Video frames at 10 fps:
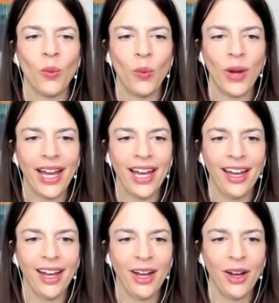
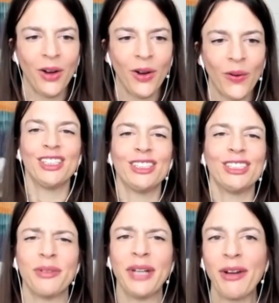Wow.
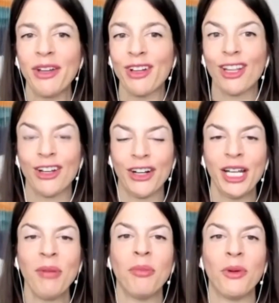So now you're
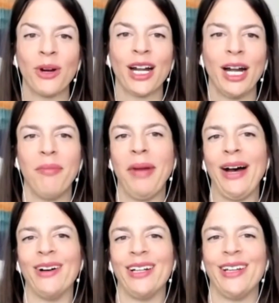learning more about